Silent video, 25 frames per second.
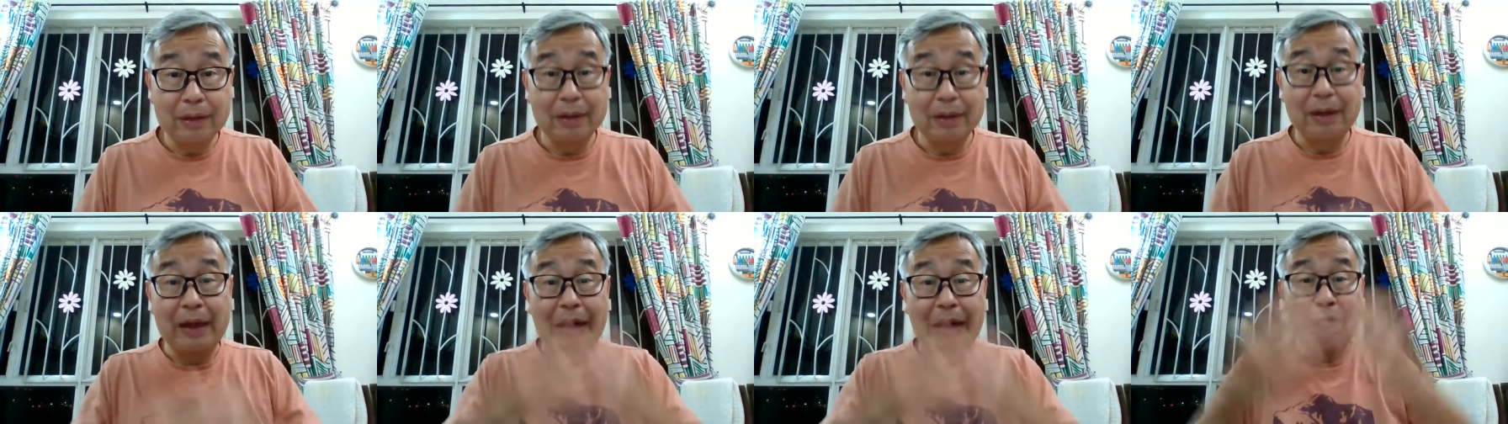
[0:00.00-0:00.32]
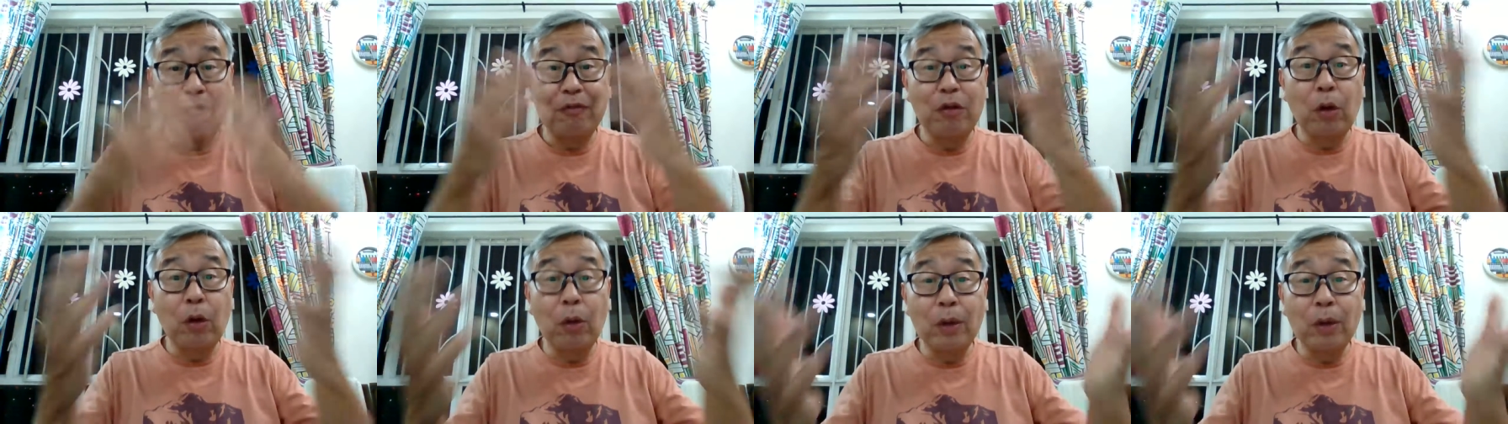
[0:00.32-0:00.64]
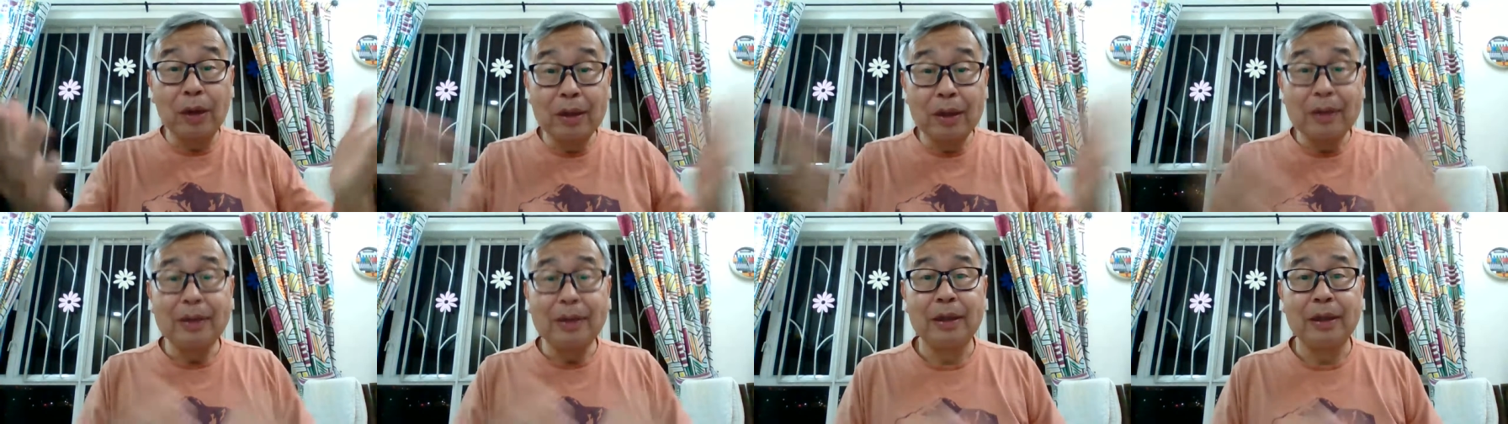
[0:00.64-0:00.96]
Lifelong
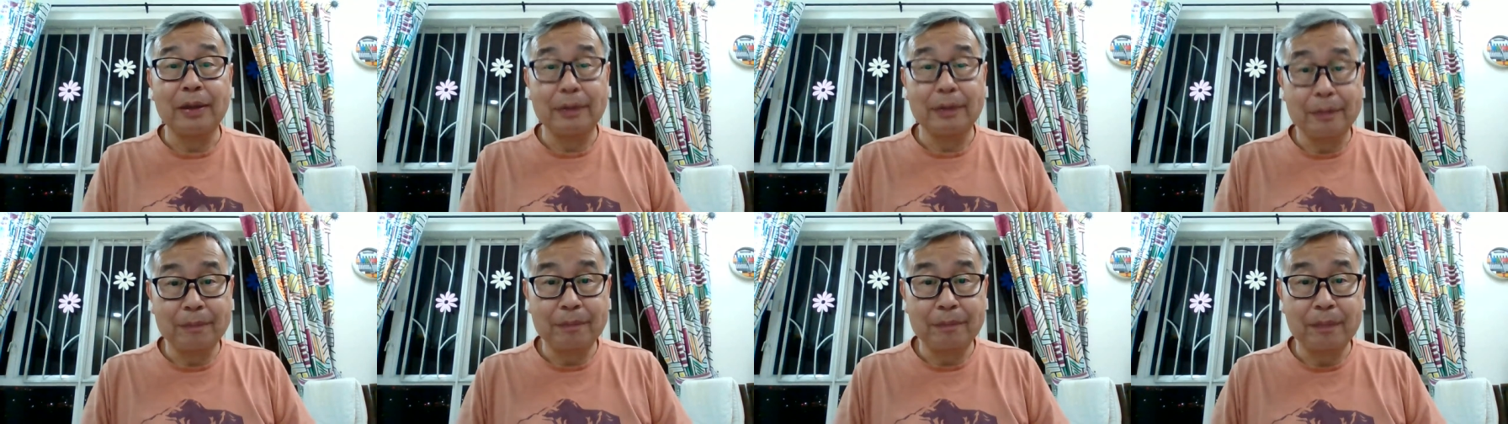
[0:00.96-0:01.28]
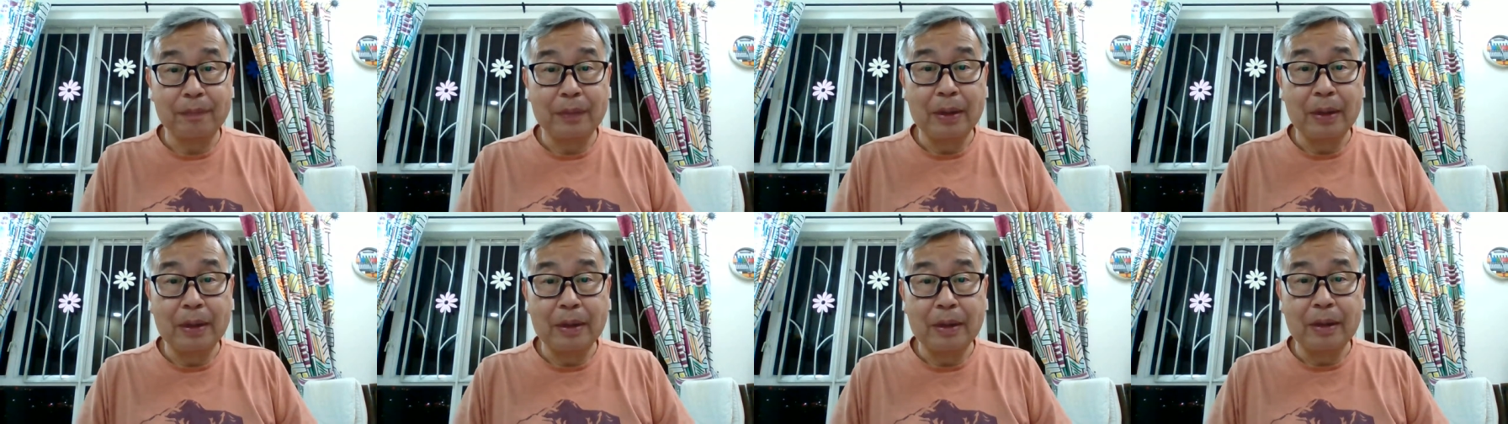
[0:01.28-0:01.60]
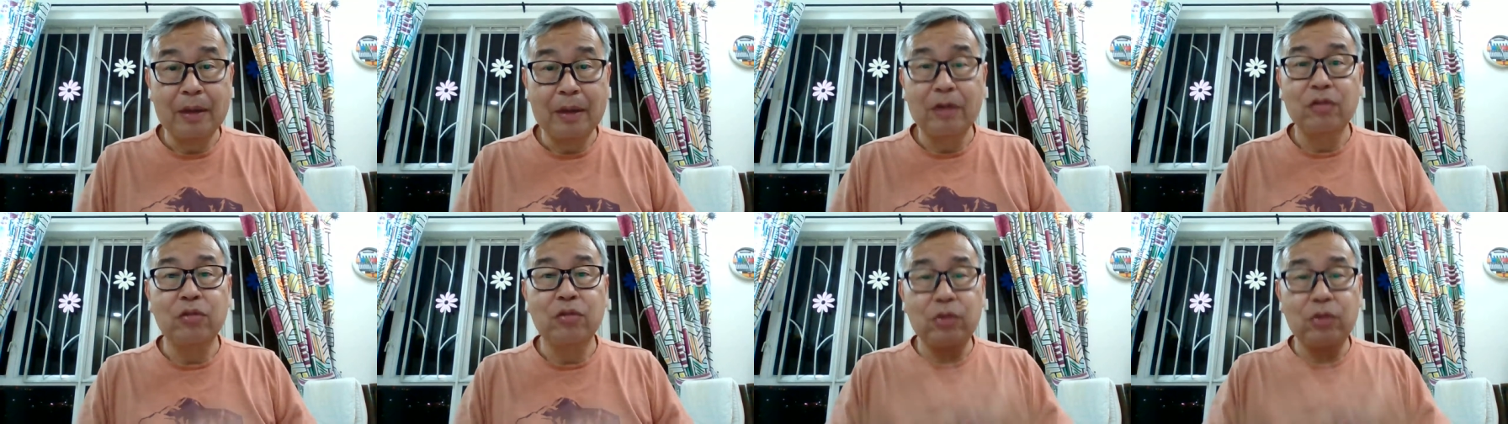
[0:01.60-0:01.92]
learning.
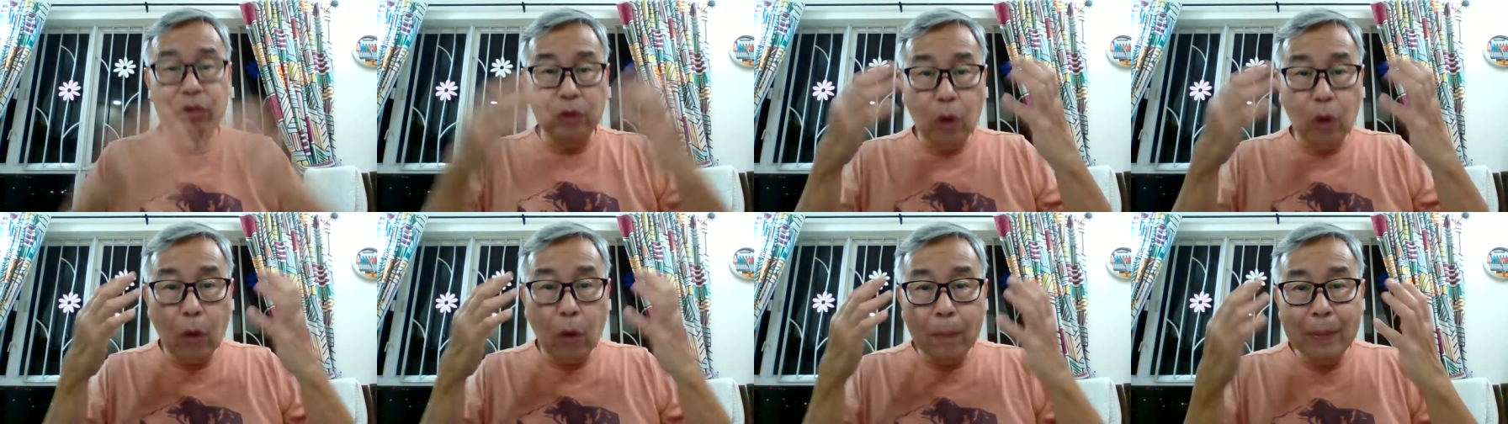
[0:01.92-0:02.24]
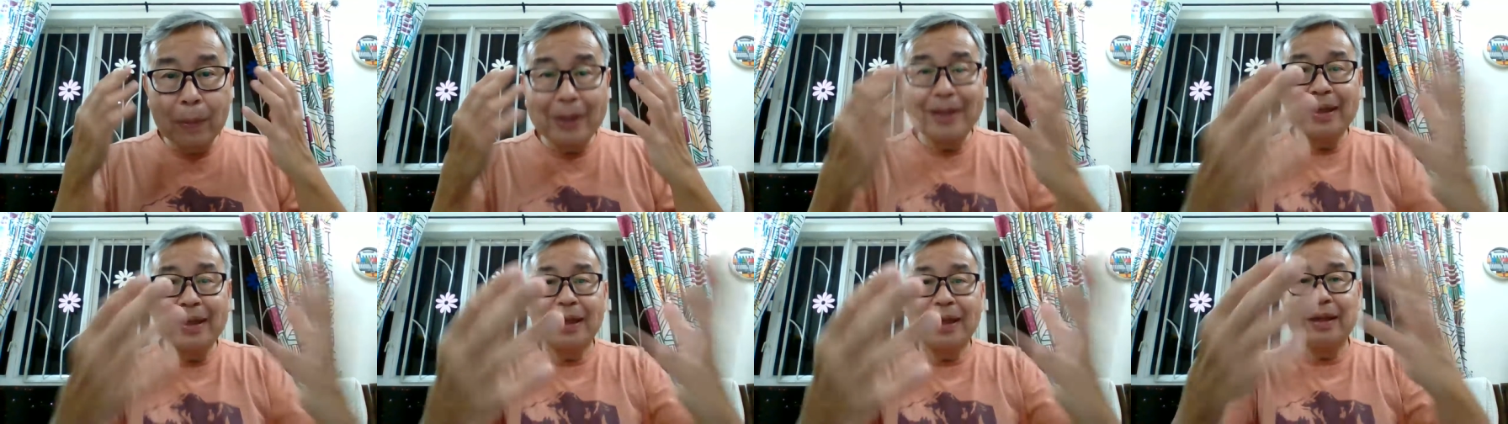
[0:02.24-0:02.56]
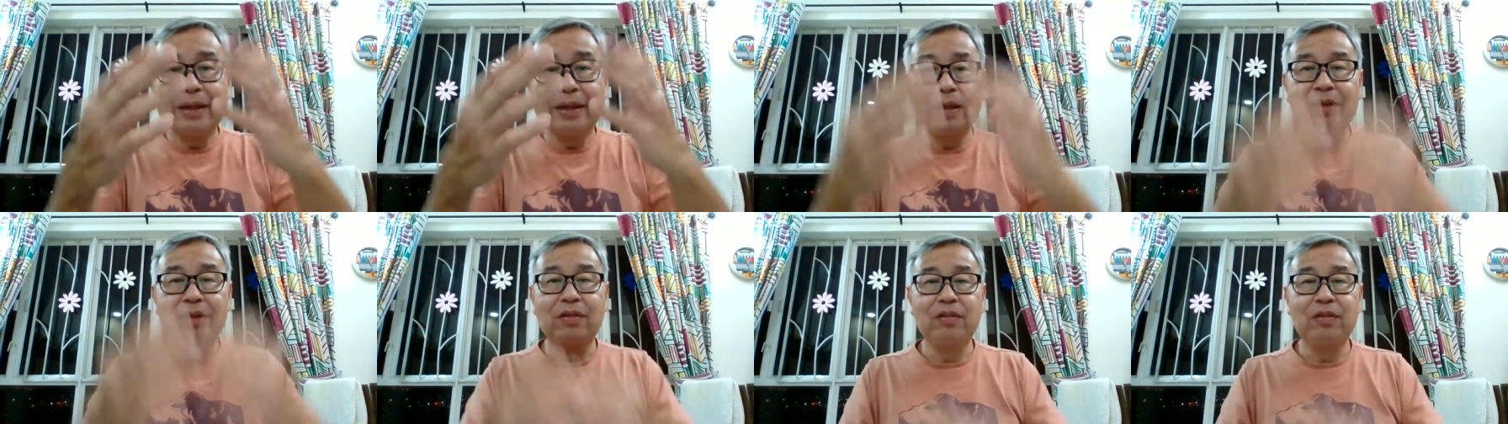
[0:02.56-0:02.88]
So you
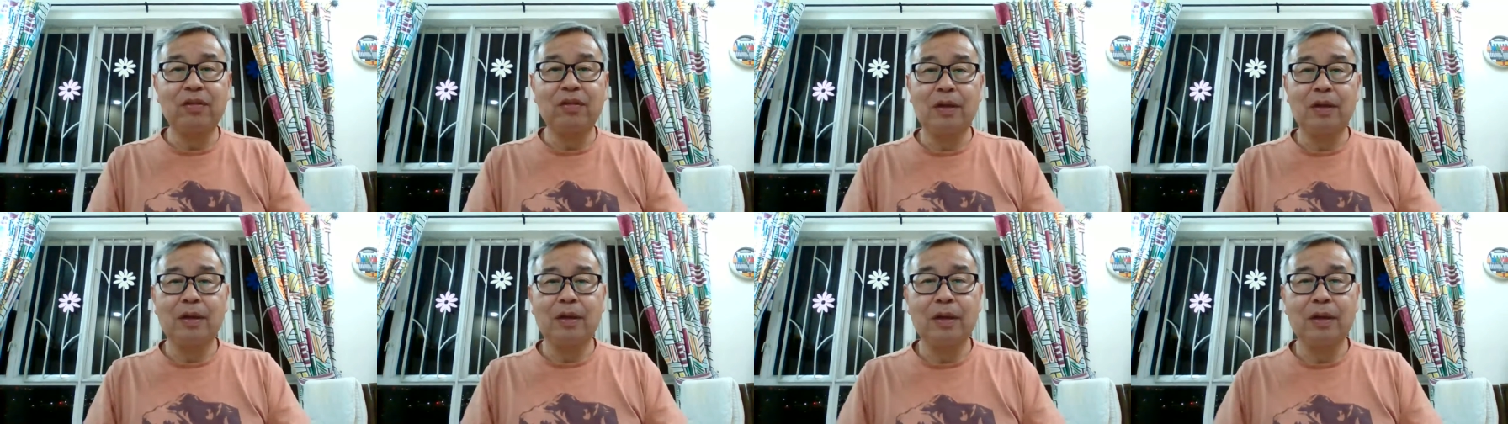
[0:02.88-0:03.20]
communicate this